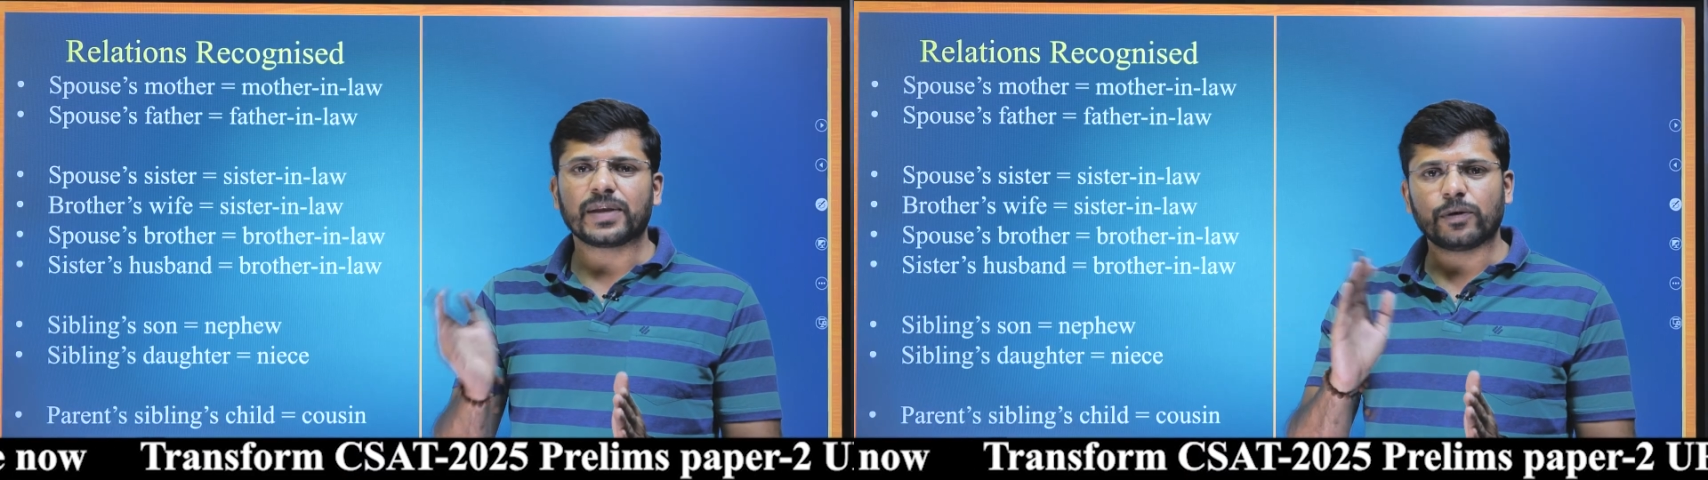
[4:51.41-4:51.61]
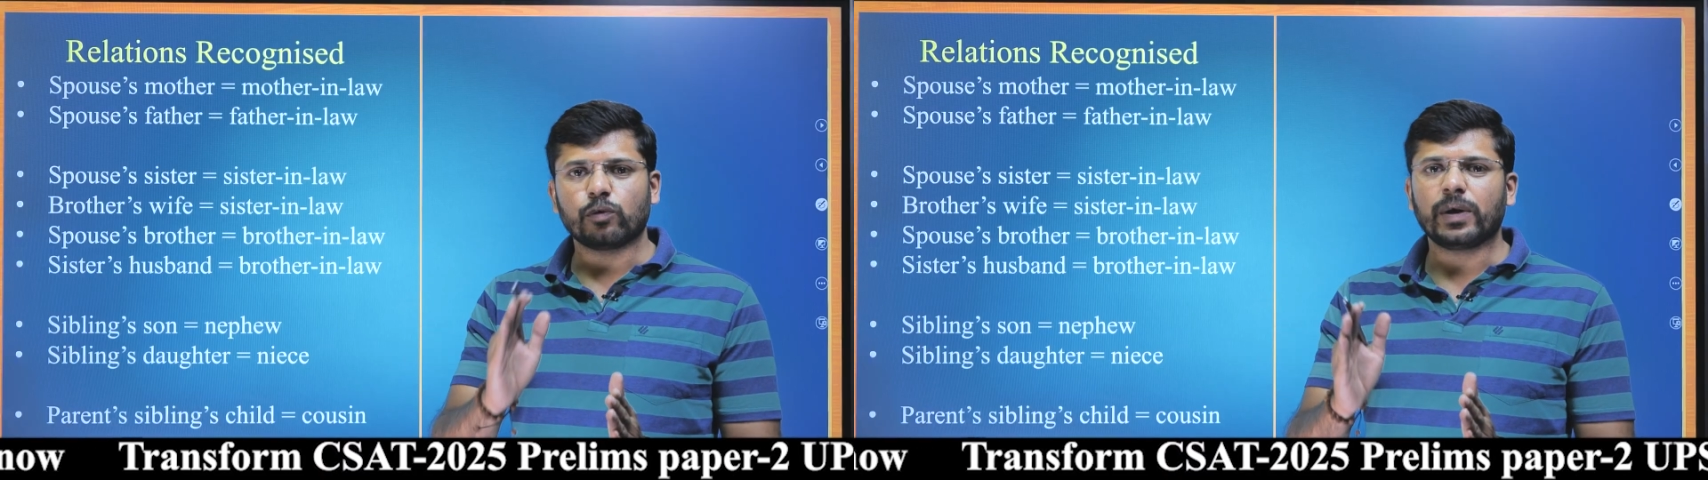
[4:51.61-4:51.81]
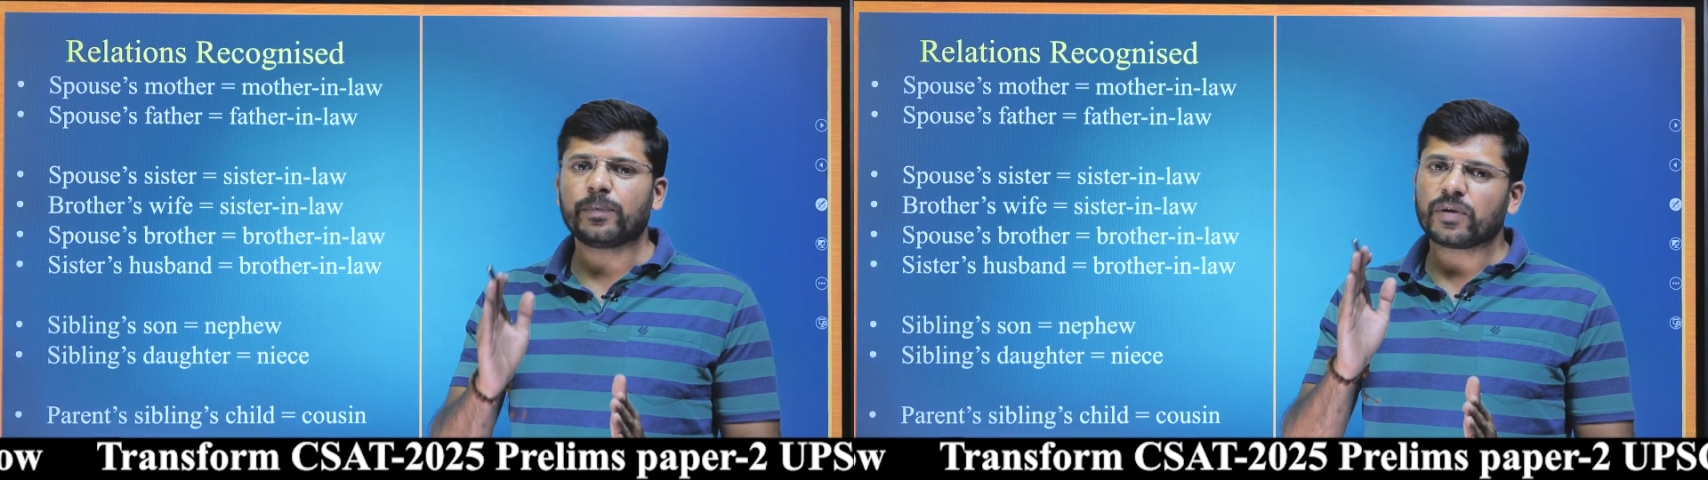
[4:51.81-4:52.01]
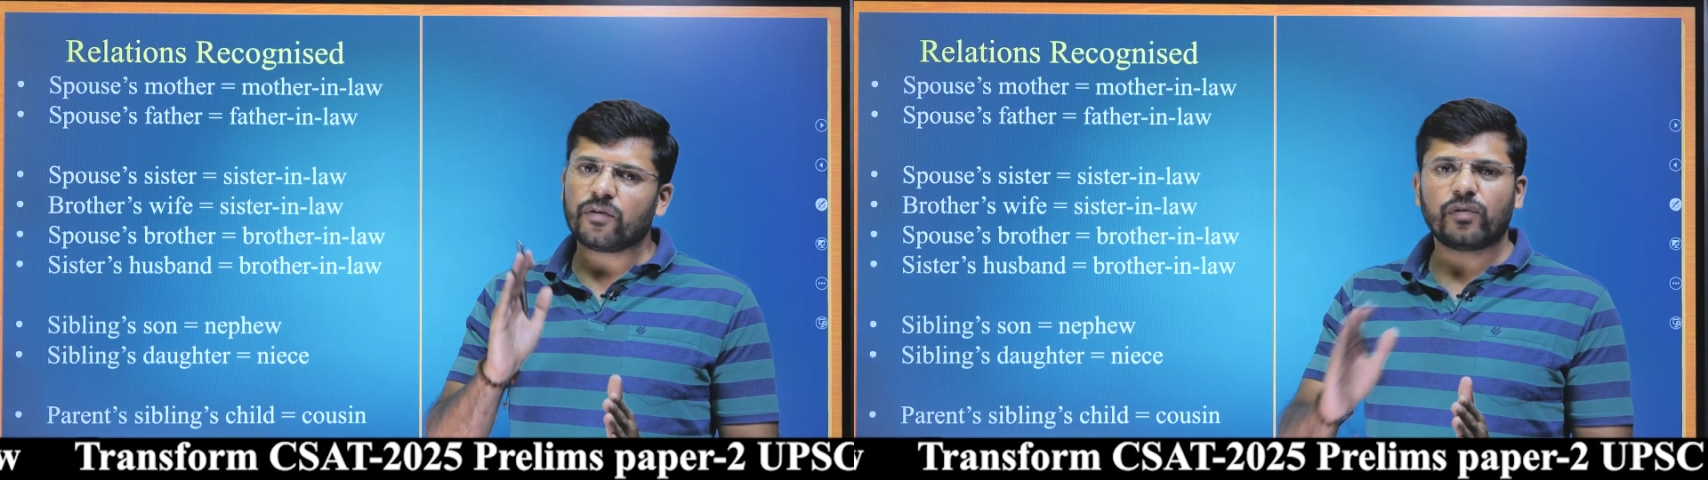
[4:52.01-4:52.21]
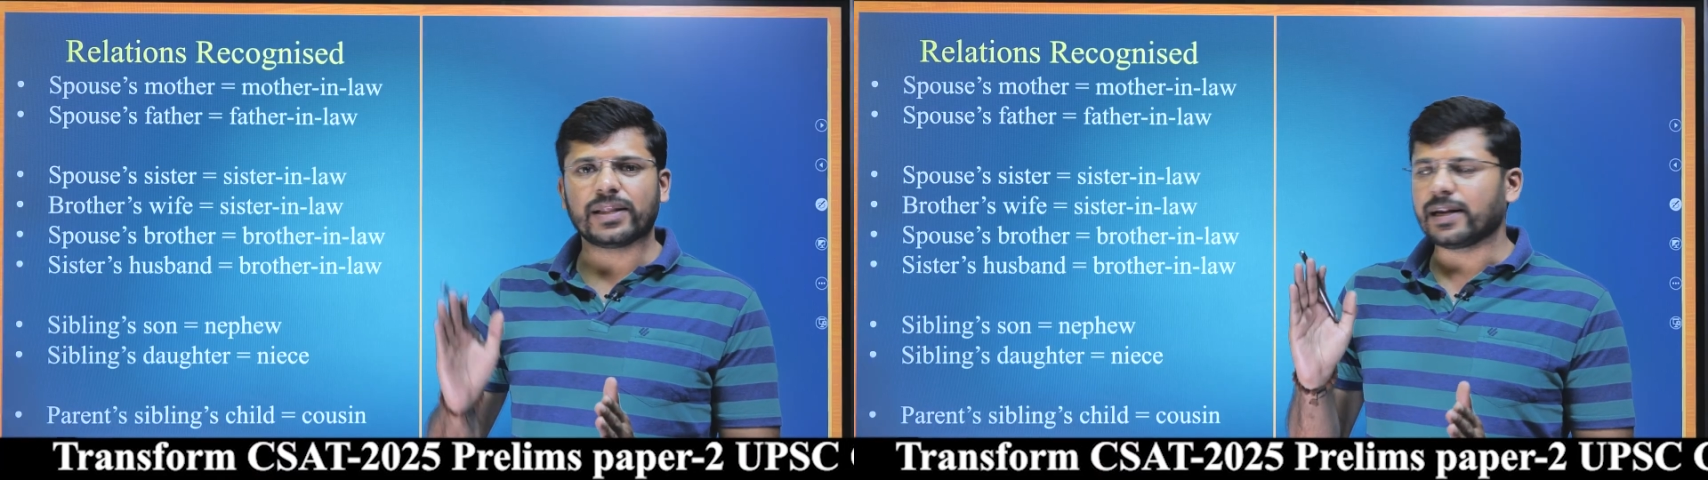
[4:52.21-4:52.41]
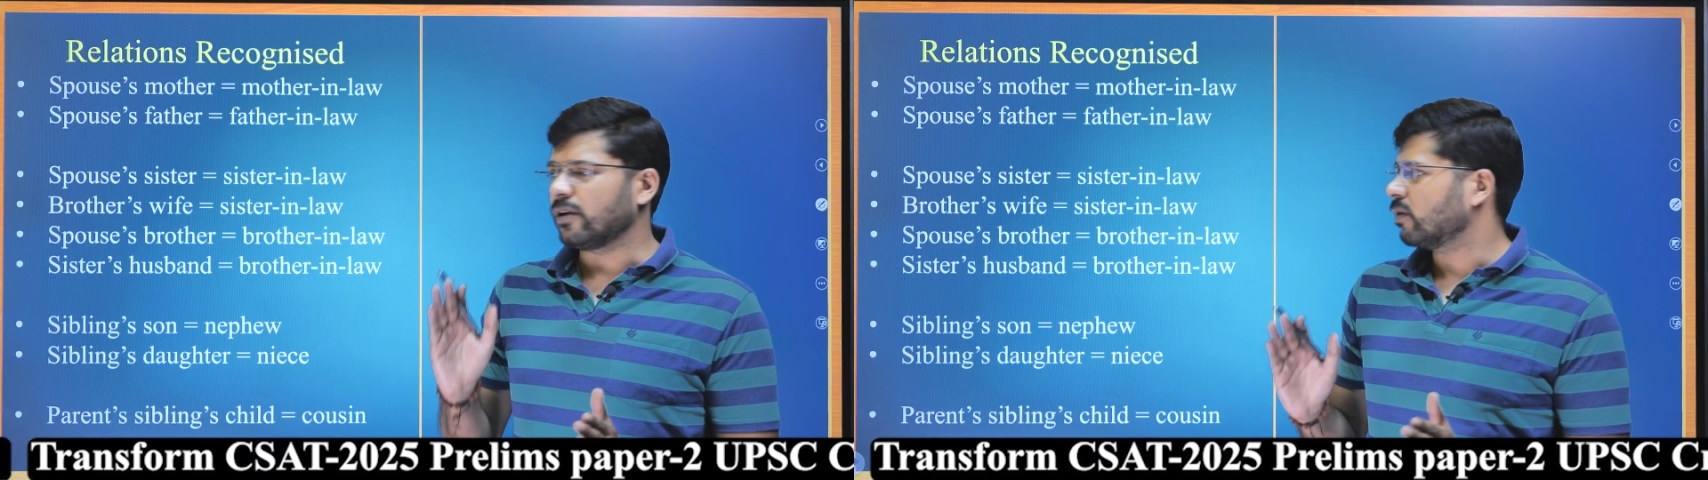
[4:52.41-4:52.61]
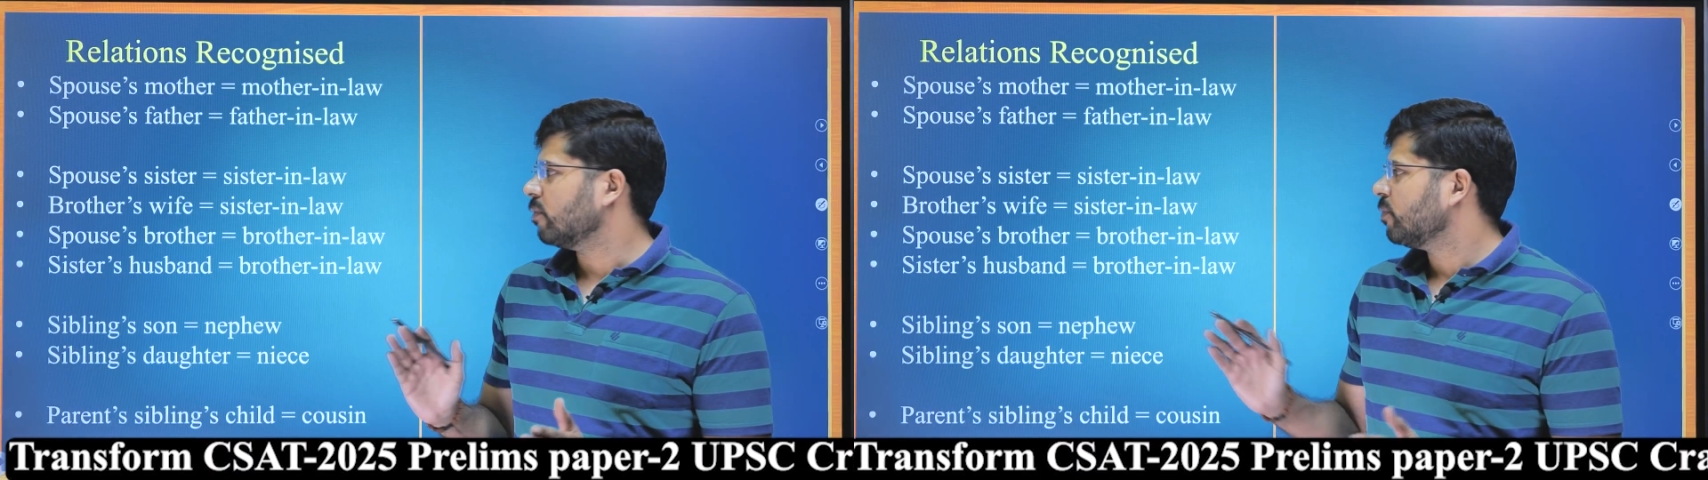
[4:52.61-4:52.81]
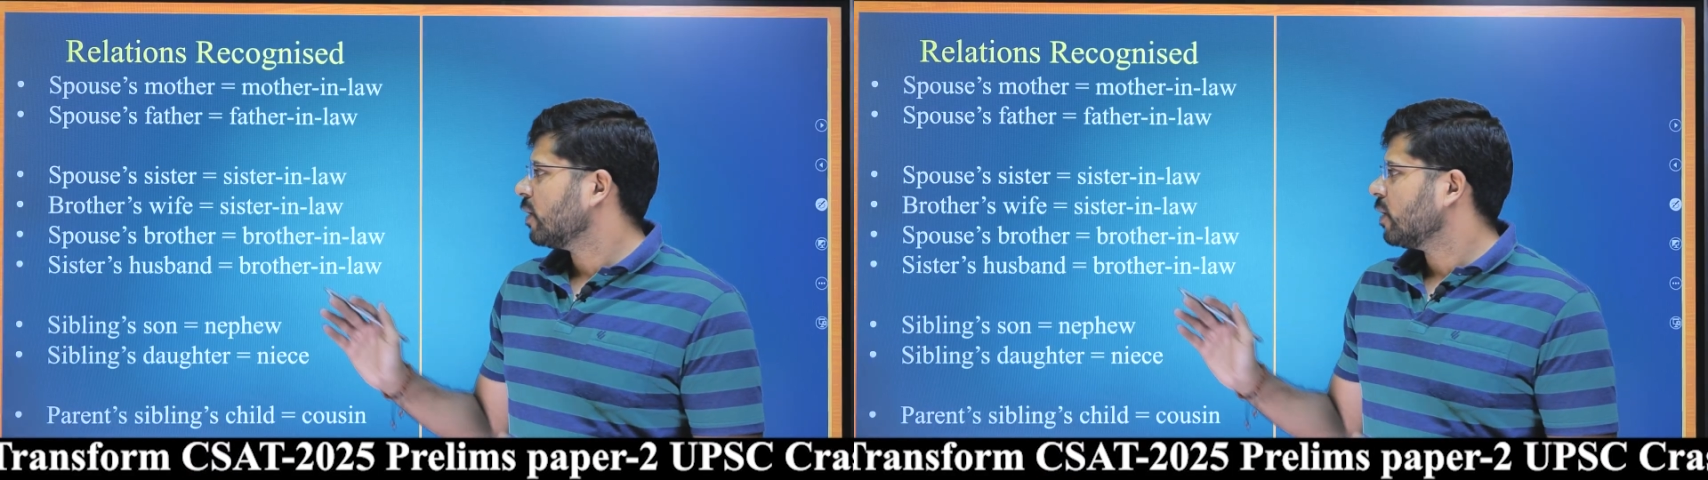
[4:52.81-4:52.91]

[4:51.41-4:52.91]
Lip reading: he would be father-in-law.